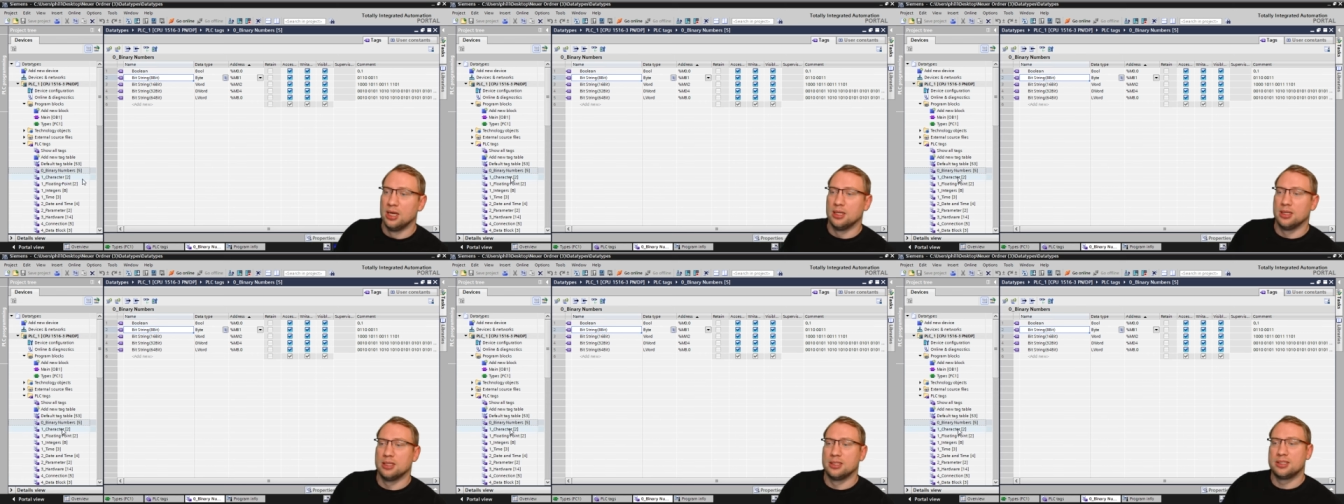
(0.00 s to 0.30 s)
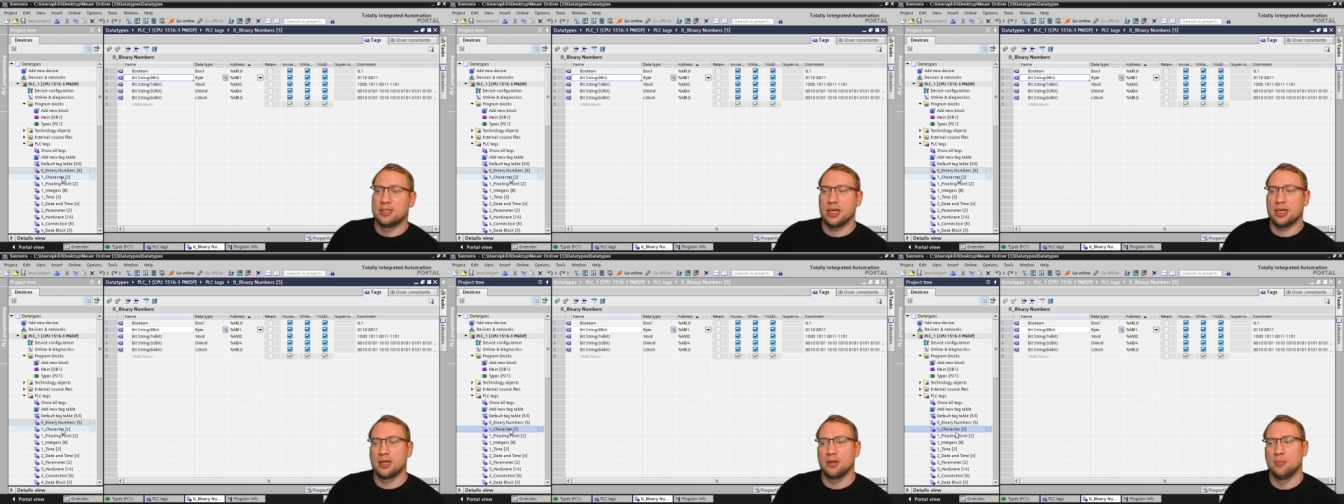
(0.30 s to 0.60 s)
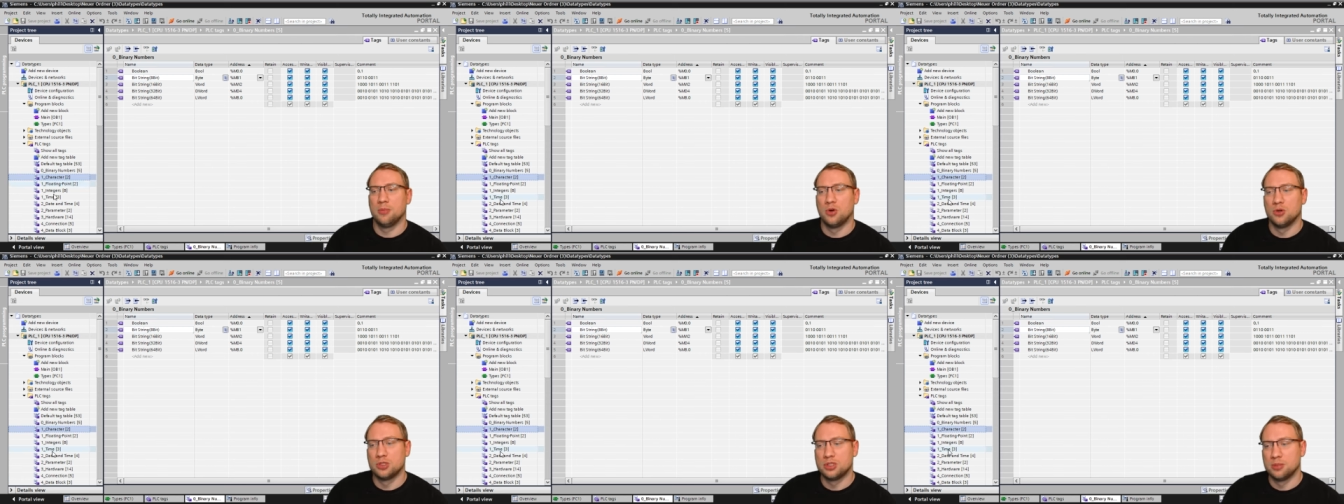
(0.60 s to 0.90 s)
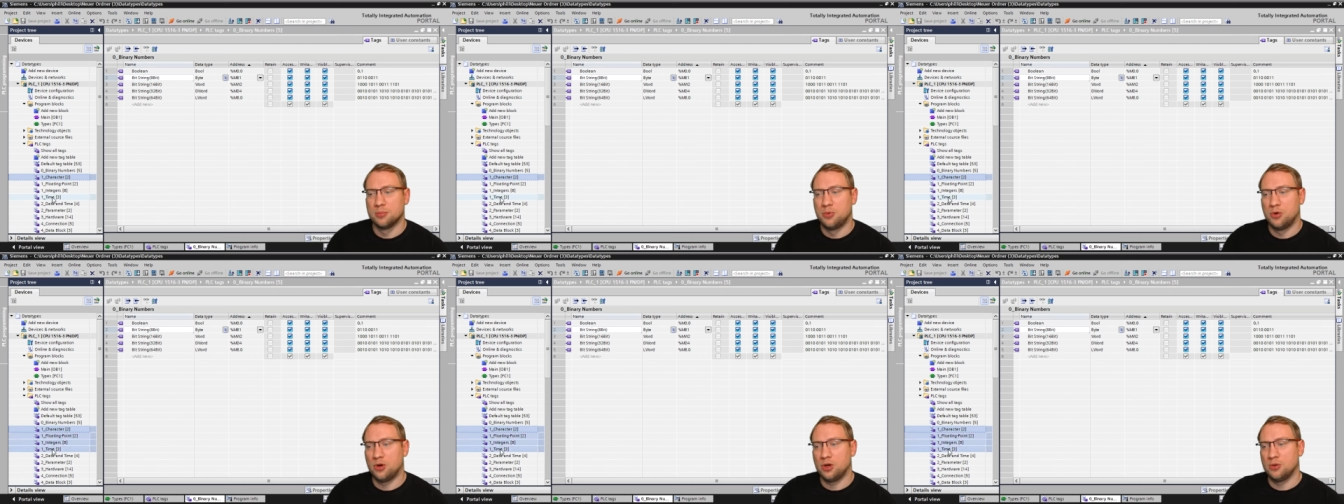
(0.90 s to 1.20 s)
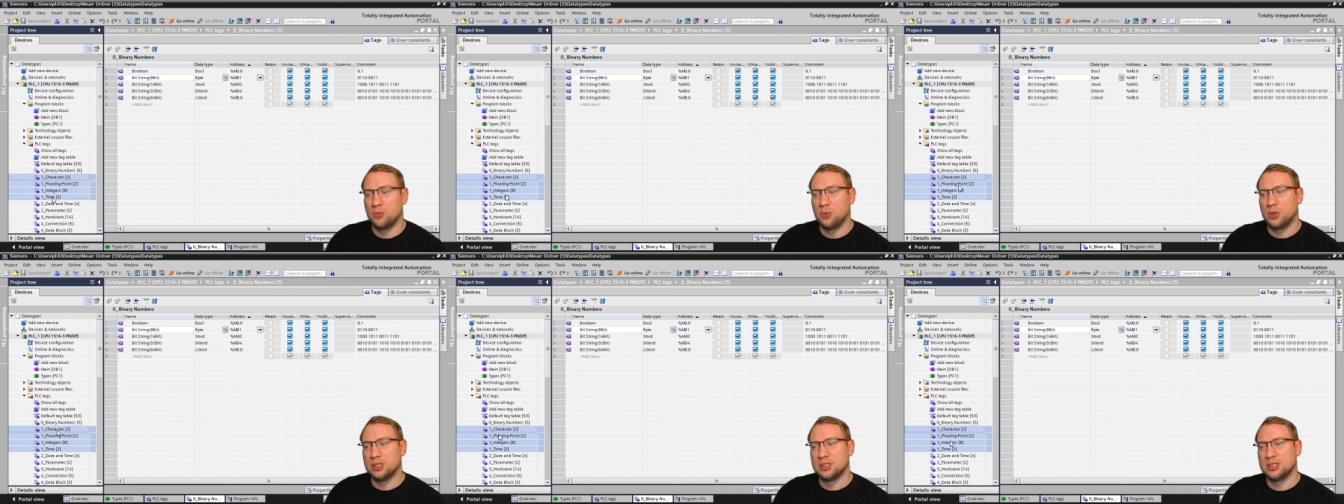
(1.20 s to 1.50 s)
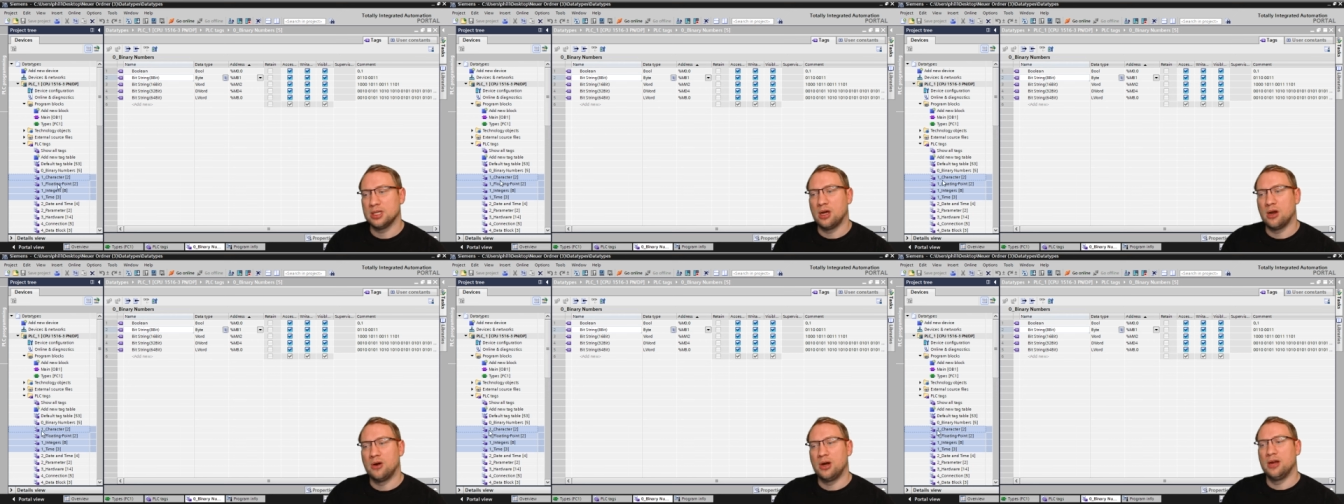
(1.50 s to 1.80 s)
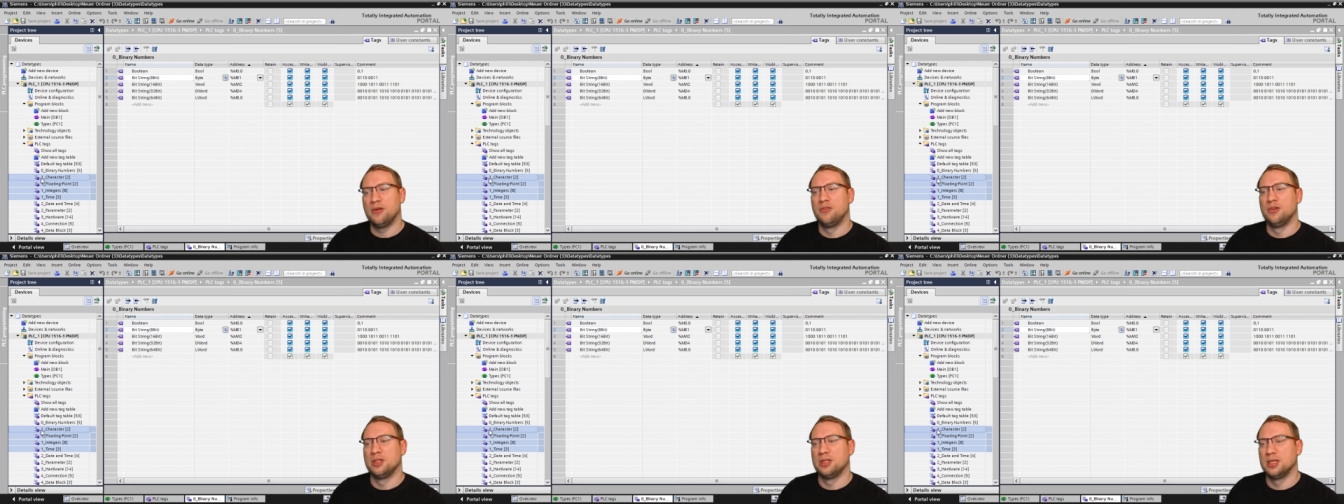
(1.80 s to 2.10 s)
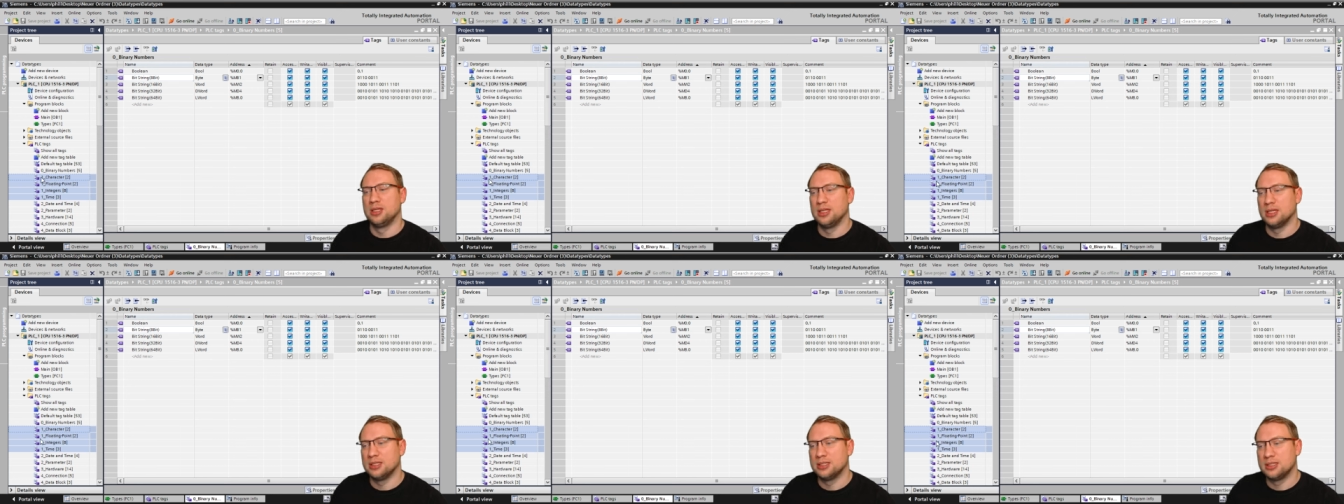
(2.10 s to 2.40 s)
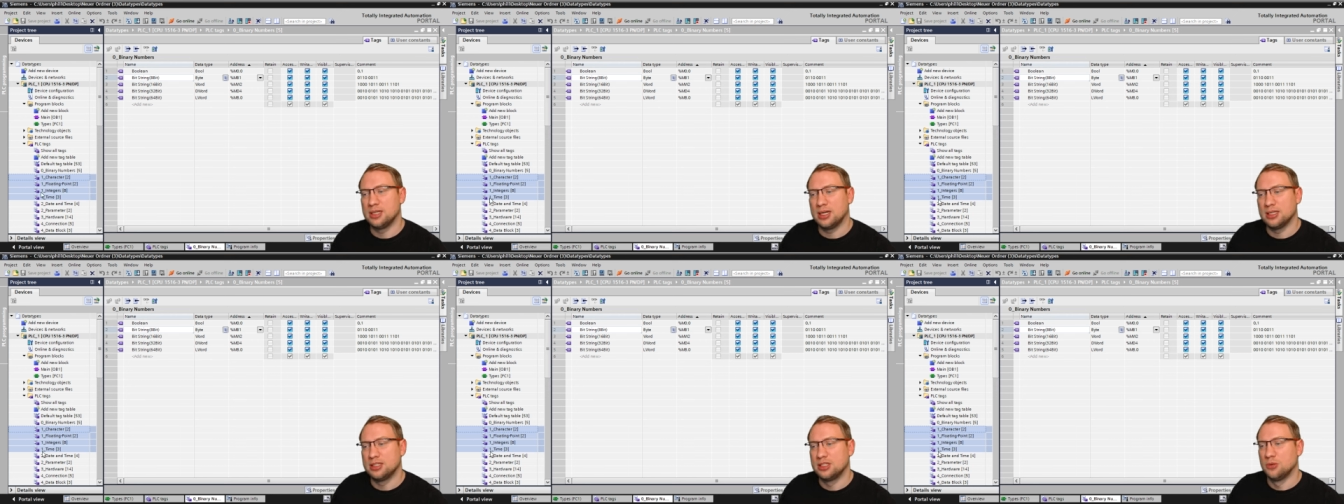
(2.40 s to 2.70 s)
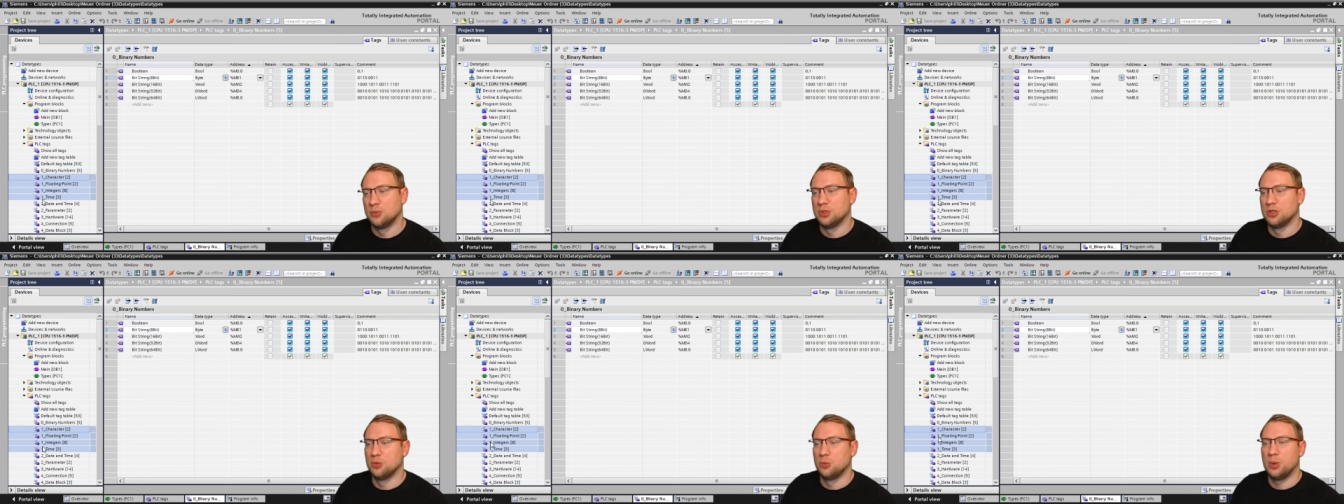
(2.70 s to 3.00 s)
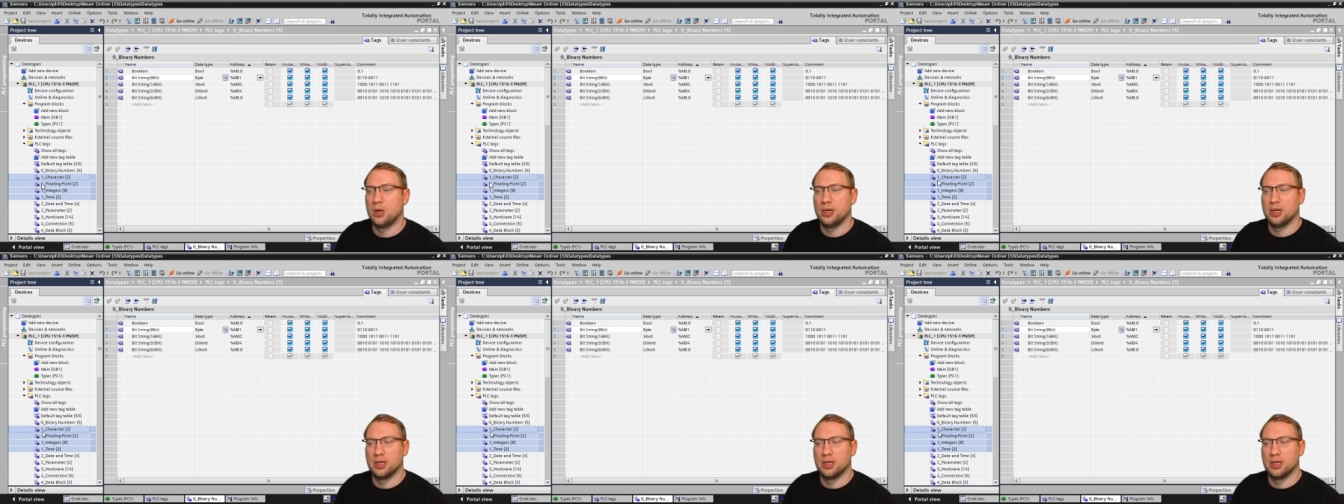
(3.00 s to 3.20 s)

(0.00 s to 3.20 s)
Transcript: The second most important ones are everything that starts here with a one.